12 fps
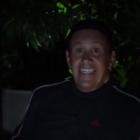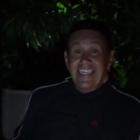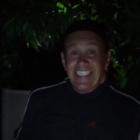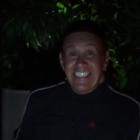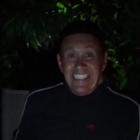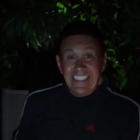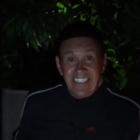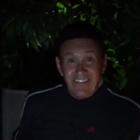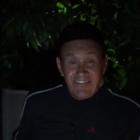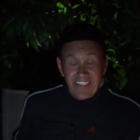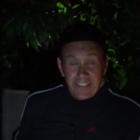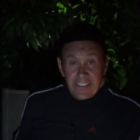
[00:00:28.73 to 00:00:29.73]
This is a
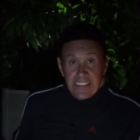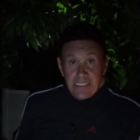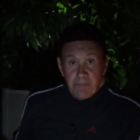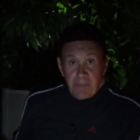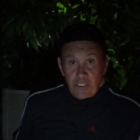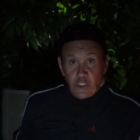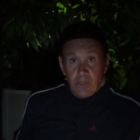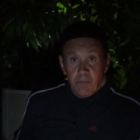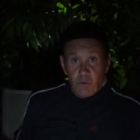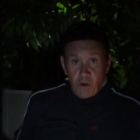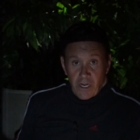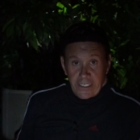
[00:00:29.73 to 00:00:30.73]
very special
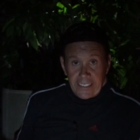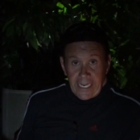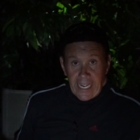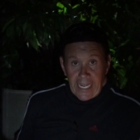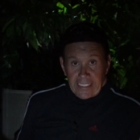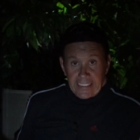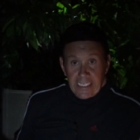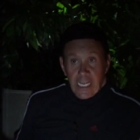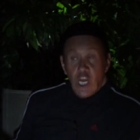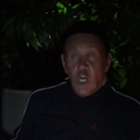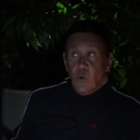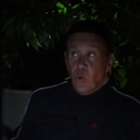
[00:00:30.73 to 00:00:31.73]
broadcast.
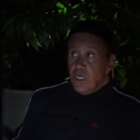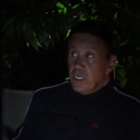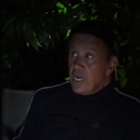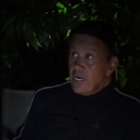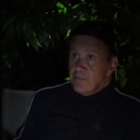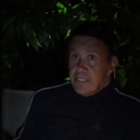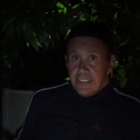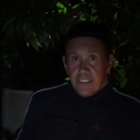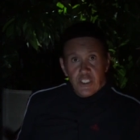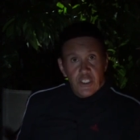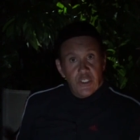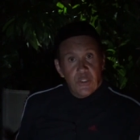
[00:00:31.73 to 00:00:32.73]
We're coming
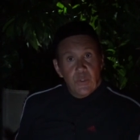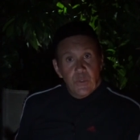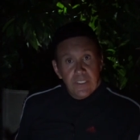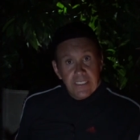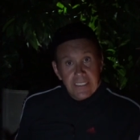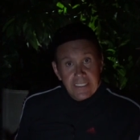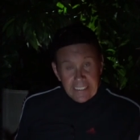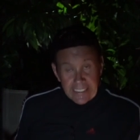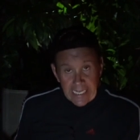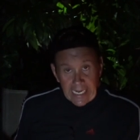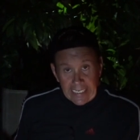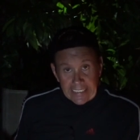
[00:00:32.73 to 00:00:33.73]
to you
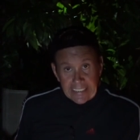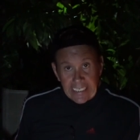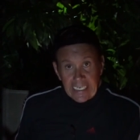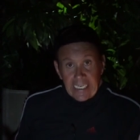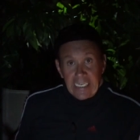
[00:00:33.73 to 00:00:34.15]
tonight